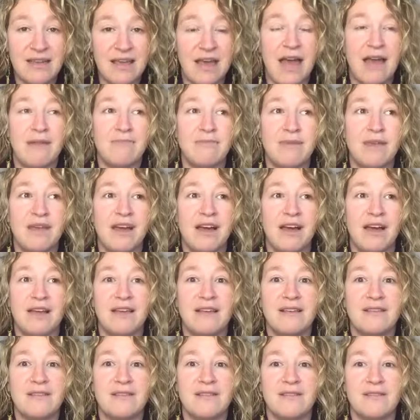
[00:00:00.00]
and
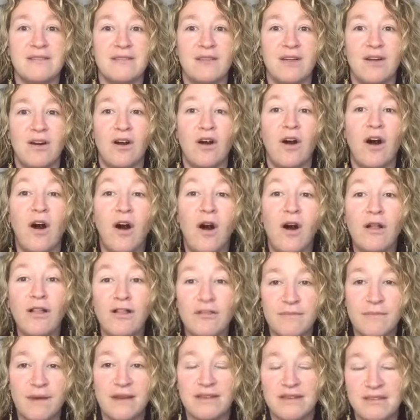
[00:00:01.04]
because all
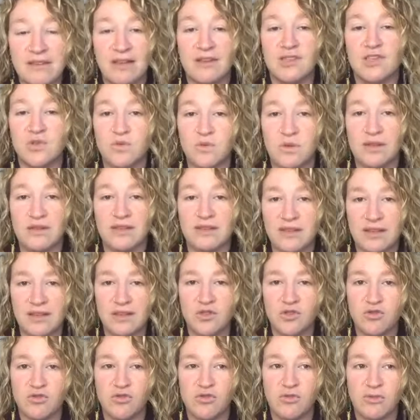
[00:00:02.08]
of my sexual and
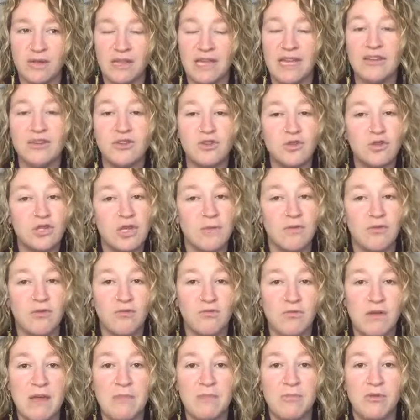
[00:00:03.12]
sensual relationships
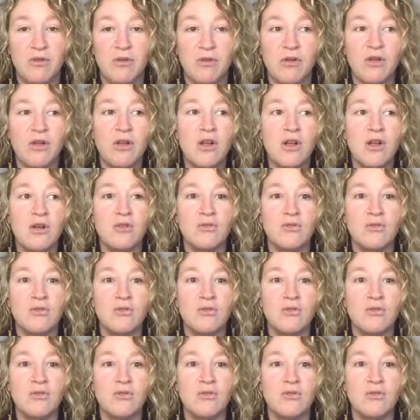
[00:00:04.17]
with people